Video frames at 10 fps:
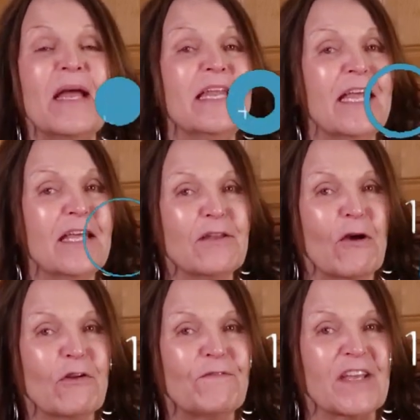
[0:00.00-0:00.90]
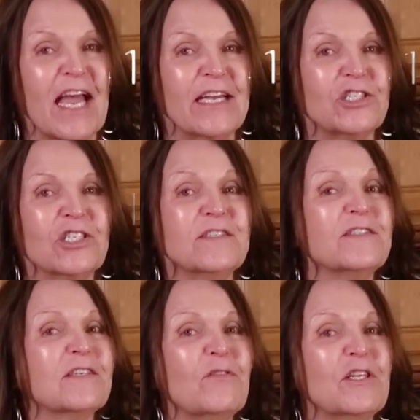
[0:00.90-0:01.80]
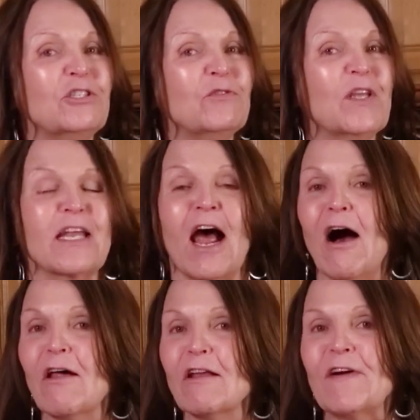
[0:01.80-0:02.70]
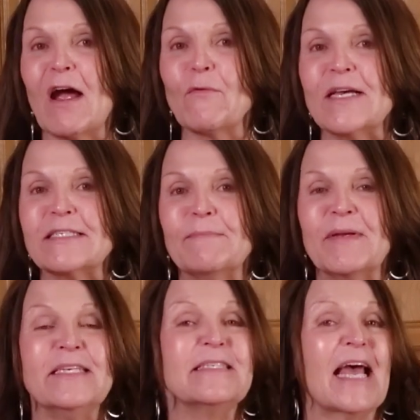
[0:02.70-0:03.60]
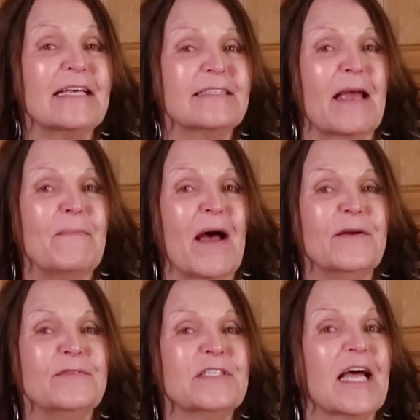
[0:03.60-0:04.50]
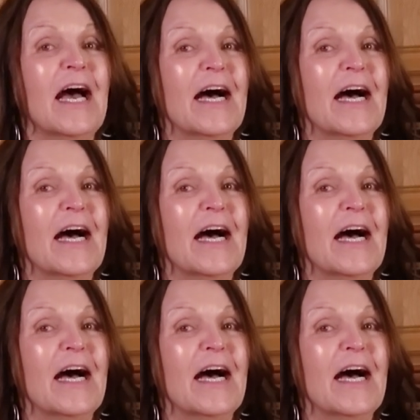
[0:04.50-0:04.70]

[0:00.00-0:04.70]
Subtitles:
and hit notifications so that you get all of our recipes as they post.